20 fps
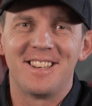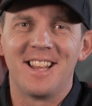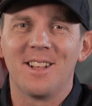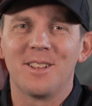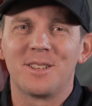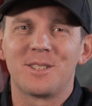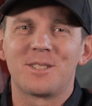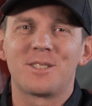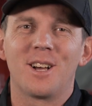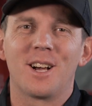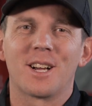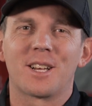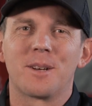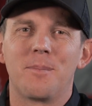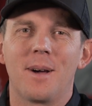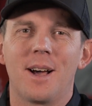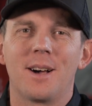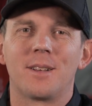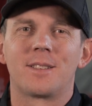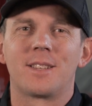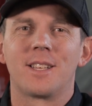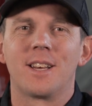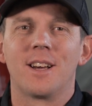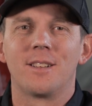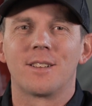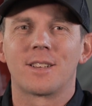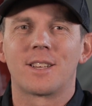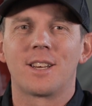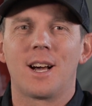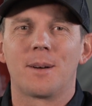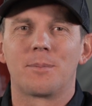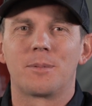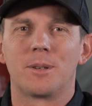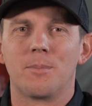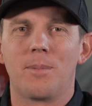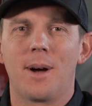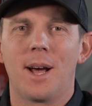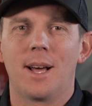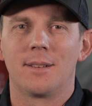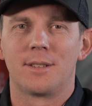Now let's talk about the helicopter
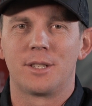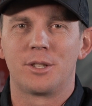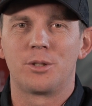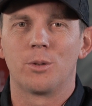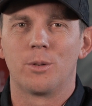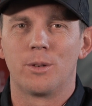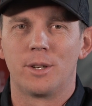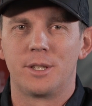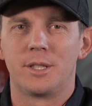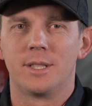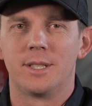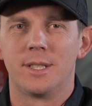pilot shortage